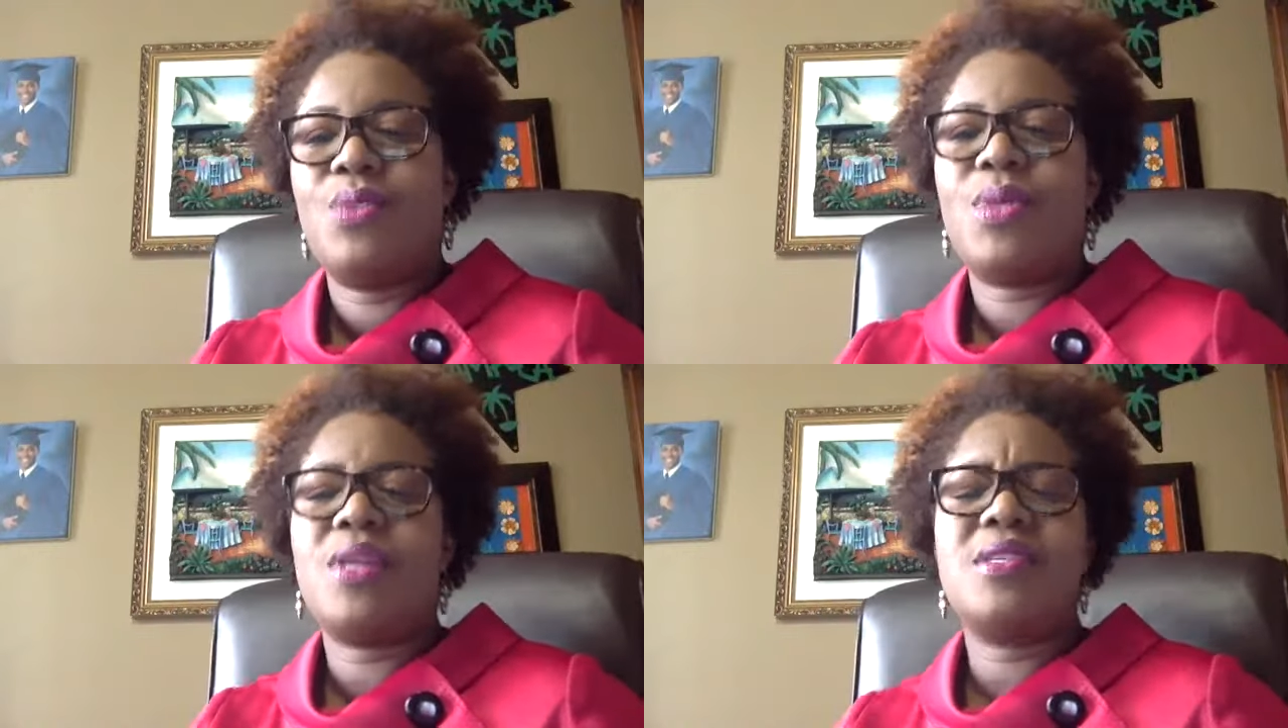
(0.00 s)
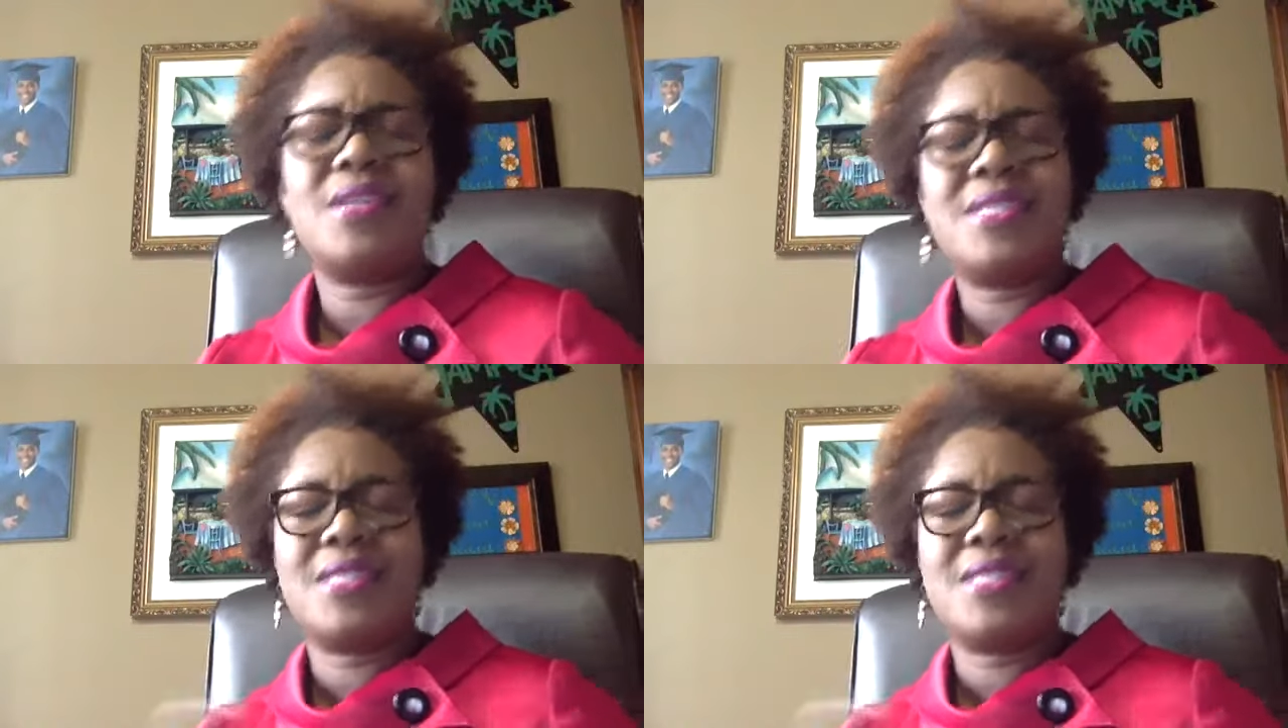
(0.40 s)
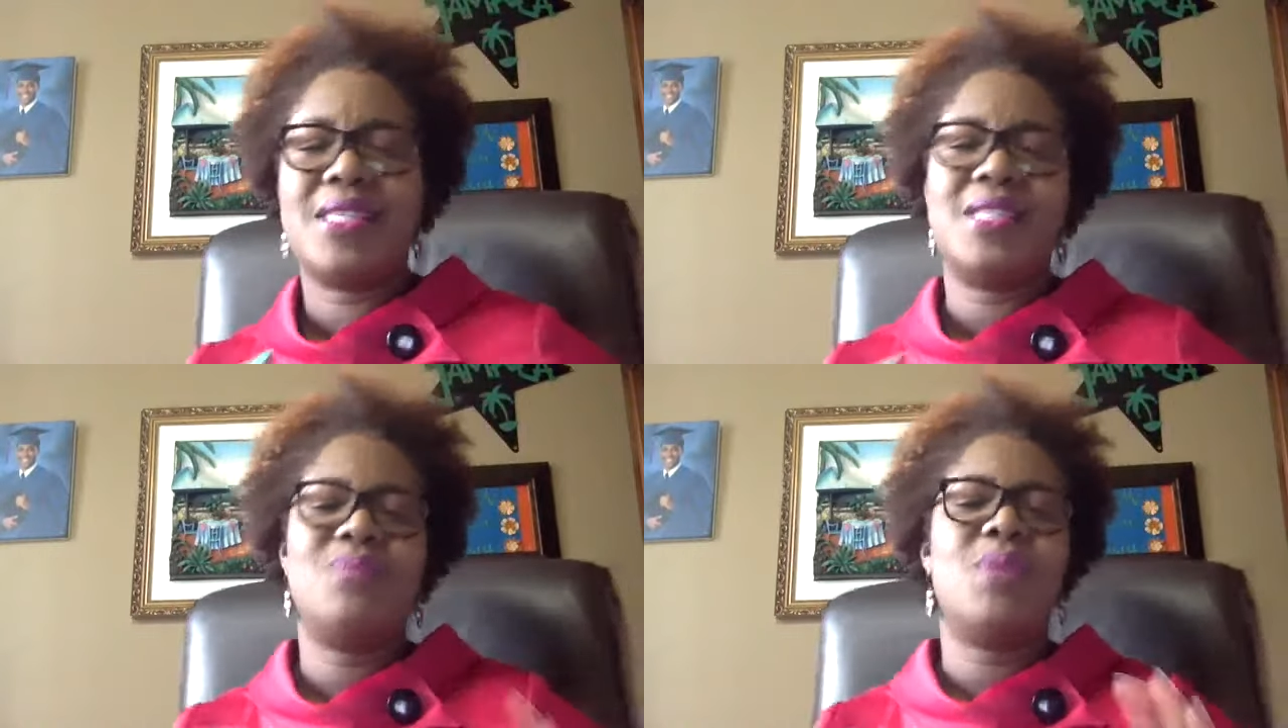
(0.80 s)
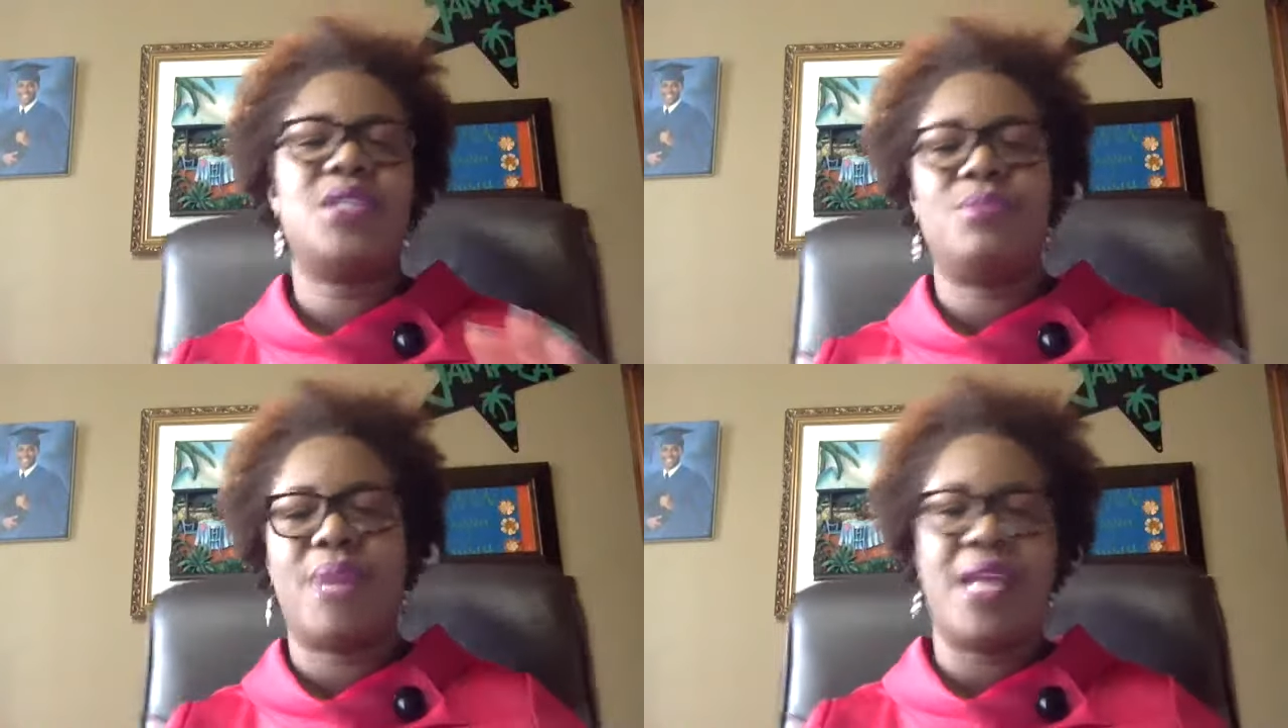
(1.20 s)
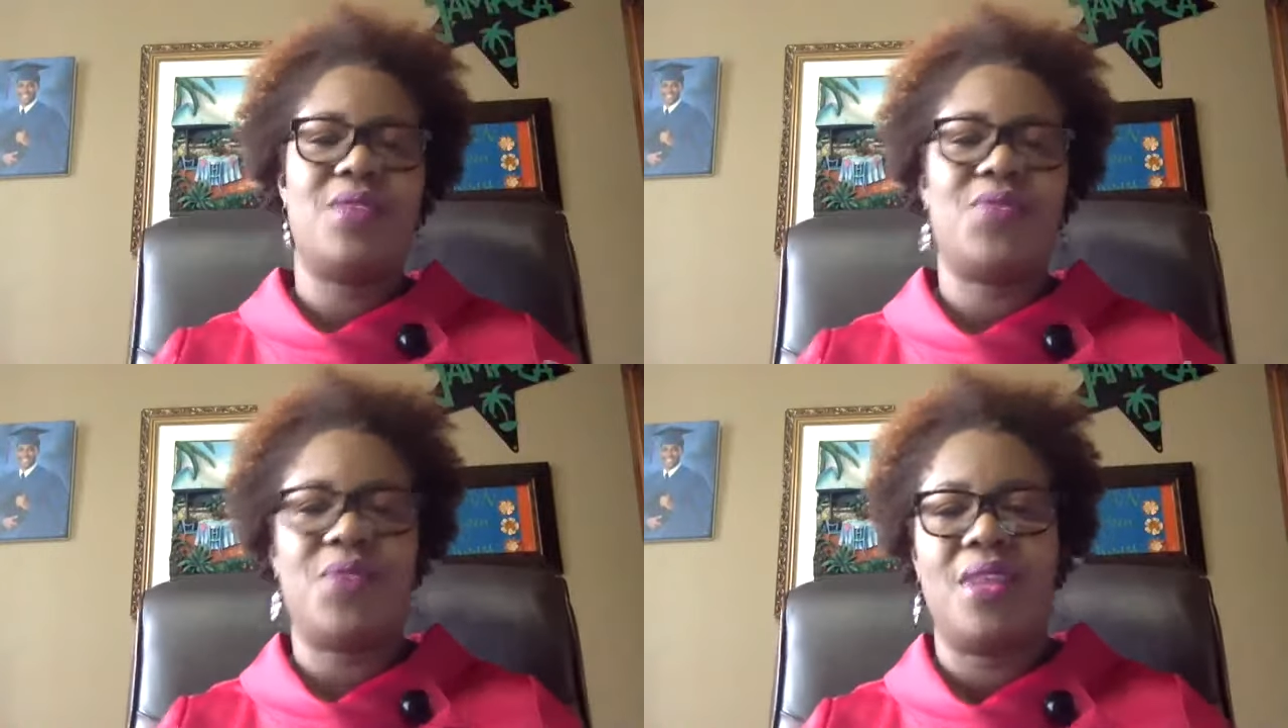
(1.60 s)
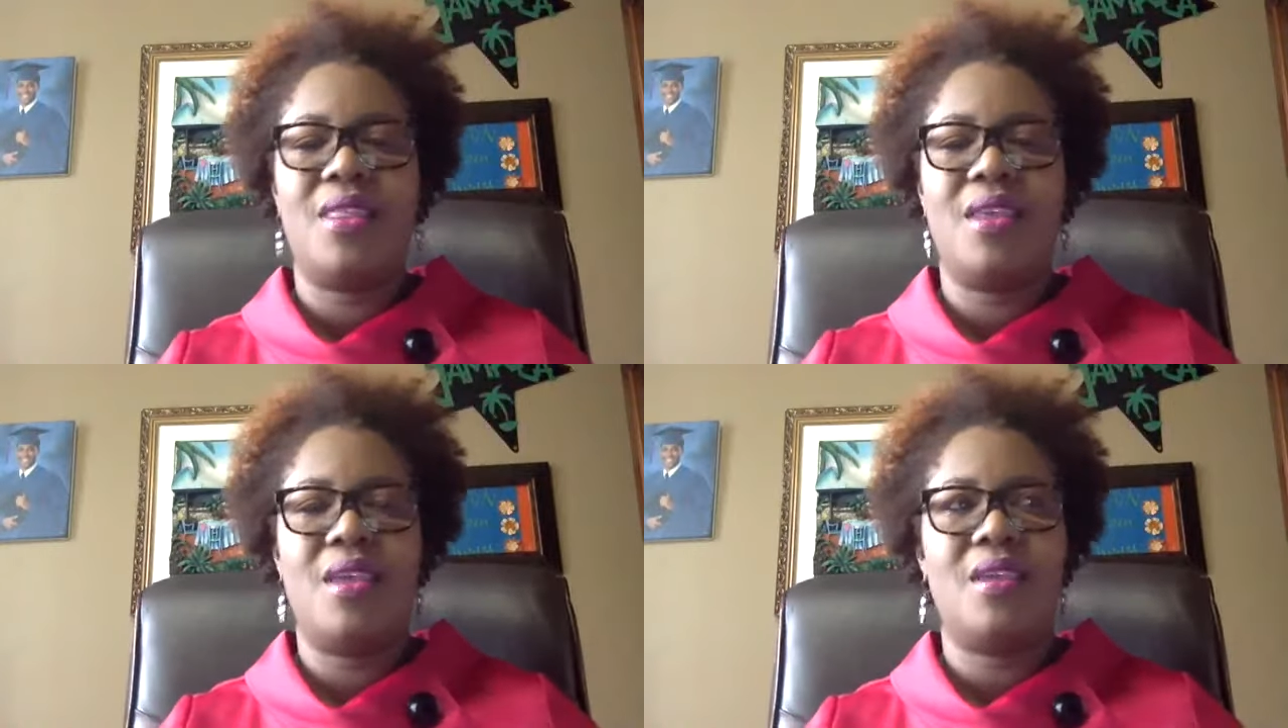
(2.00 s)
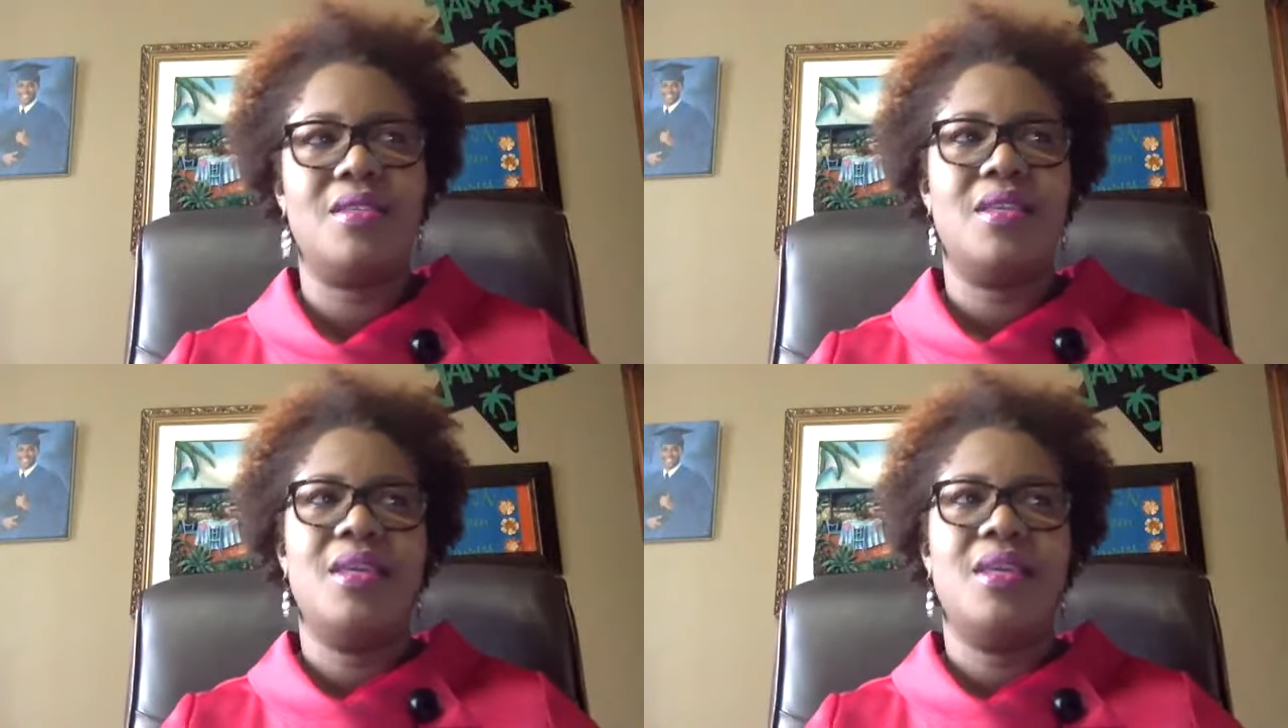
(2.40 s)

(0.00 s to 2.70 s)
because success is measured by different things.